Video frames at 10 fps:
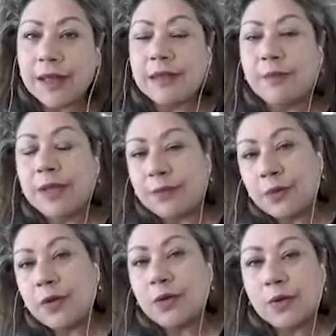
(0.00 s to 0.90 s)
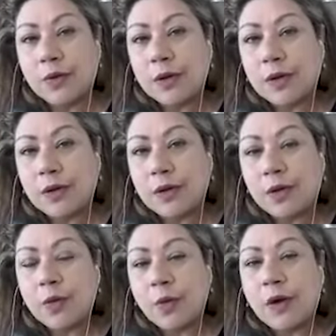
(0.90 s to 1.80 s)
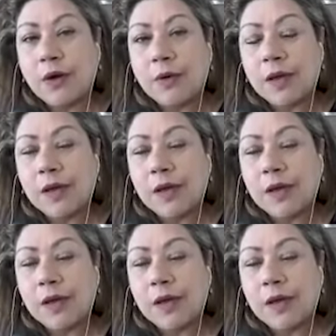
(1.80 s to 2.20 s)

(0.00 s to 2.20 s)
and the people who are